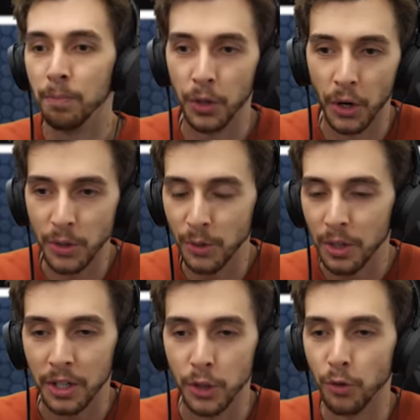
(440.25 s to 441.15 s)
you know, you,
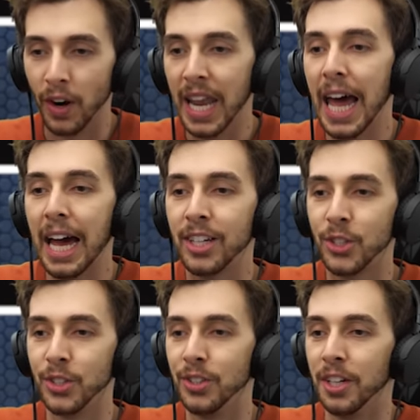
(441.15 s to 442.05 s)
you
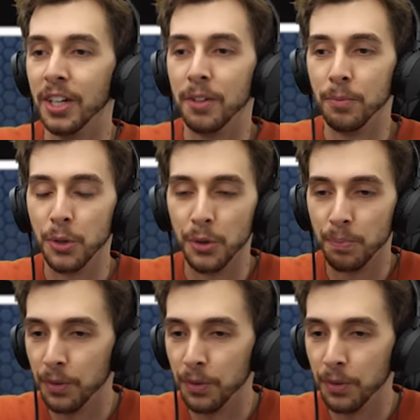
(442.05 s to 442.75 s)
relax and you,